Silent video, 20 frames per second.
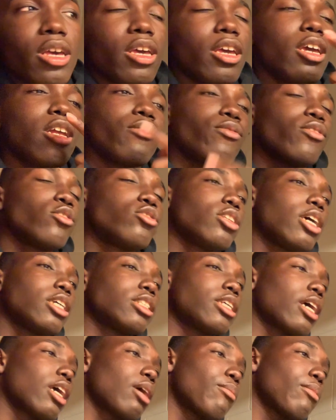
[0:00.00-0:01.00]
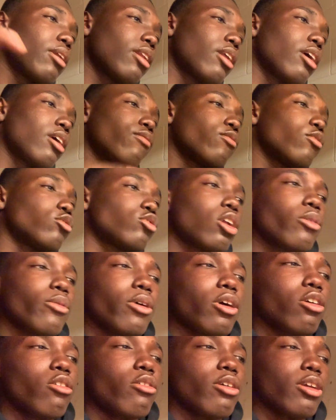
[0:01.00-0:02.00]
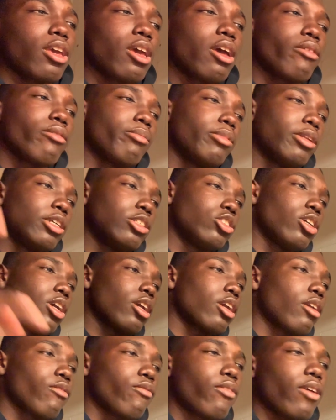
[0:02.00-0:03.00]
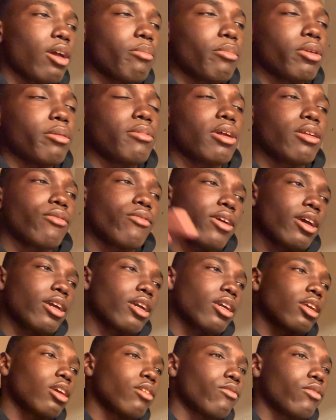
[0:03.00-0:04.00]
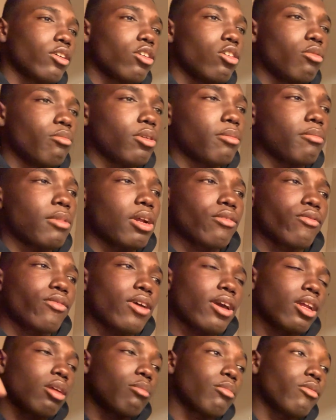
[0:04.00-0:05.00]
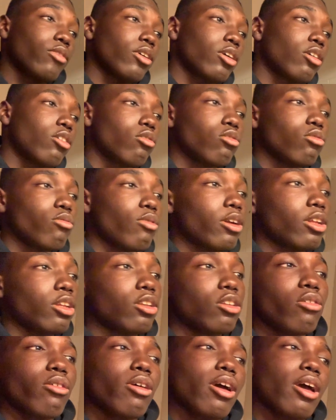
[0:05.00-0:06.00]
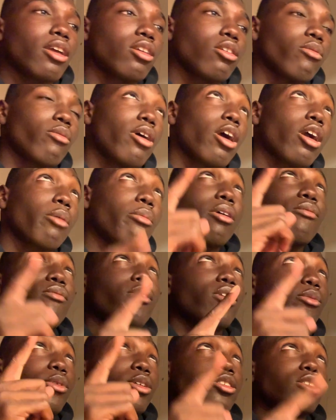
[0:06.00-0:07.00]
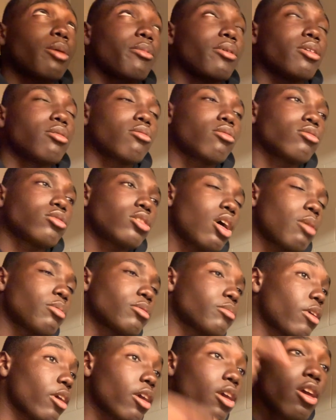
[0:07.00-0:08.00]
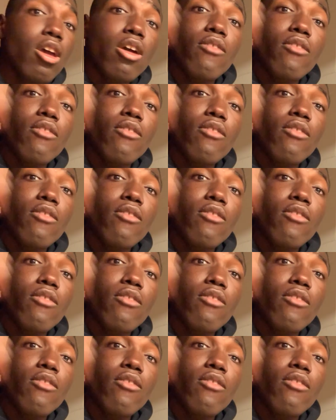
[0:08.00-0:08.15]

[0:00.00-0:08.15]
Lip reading: In the future, that's how I got my name. Future All Around GOAT, aka FWG, aka Fag, but I'm not a fag, aka for GOAT, but I'm not a fag, and I'm a for GOAT. You already know, I ain't a rock, man. I'm finna reach top, and no gonna stop us, man.